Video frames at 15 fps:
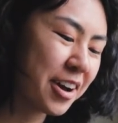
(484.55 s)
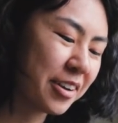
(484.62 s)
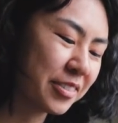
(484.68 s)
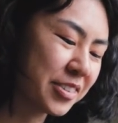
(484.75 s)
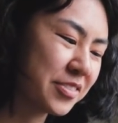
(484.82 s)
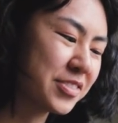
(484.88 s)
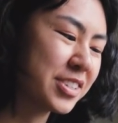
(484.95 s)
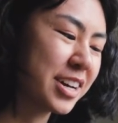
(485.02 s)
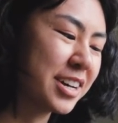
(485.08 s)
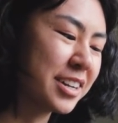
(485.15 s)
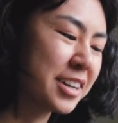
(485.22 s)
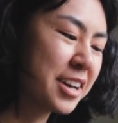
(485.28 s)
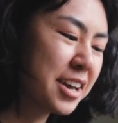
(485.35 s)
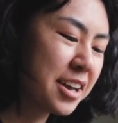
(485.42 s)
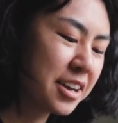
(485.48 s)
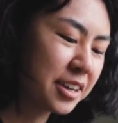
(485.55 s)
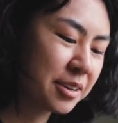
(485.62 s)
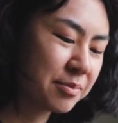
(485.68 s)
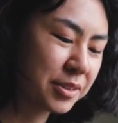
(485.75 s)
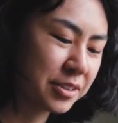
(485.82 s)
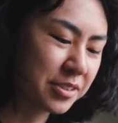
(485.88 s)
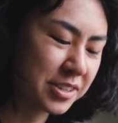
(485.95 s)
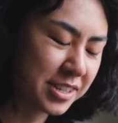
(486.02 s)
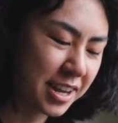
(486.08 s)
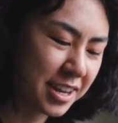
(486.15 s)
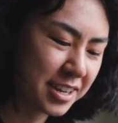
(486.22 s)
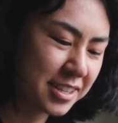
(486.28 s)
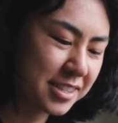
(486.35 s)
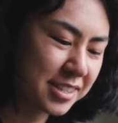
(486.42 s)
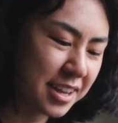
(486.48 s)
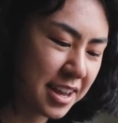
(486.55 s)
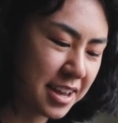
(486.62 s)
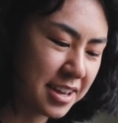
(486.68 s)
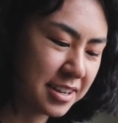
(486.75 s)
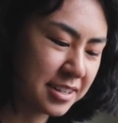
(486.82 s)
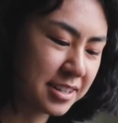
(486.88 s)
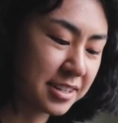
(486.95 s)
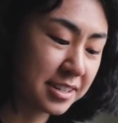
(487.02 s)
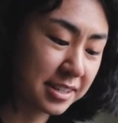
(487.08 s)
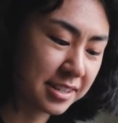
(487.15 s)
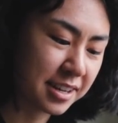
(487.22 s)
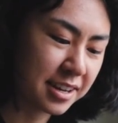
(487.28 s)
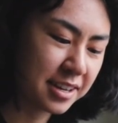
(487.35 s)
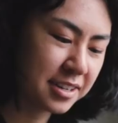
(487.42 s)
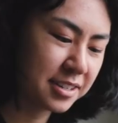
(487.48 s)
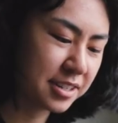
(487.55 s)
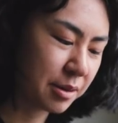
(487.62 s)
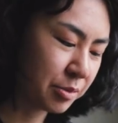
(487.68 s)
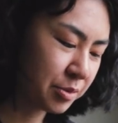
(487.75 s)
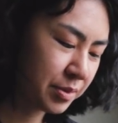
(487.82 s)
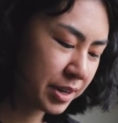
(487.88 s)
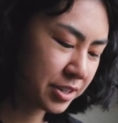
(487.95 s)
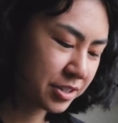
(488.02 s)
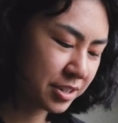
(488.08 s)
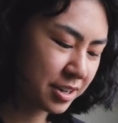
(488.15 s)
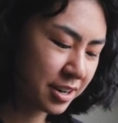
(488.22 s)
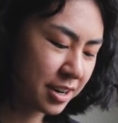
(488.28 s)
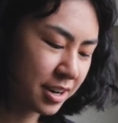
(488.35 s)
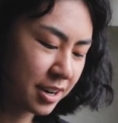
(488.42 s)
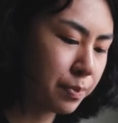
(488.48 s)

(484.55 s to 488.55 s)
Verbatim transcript: I would have done computer science and design double major.